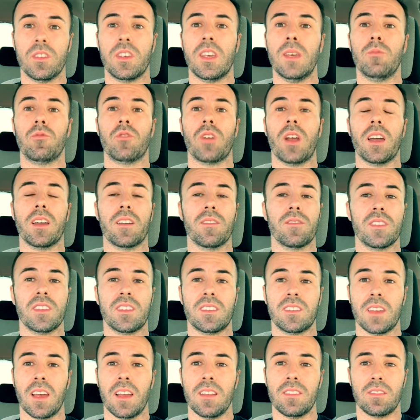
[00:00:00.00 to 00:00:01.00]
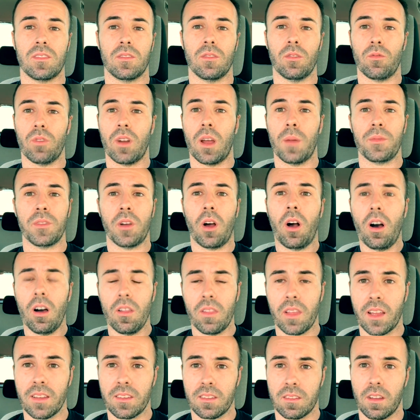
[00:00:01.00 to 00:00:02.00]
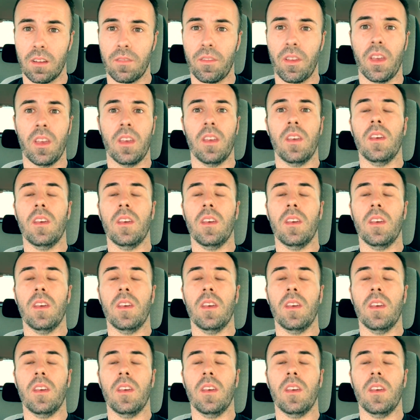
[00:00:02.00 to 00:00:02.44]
you keep track of the sets, the reps, all that stuff.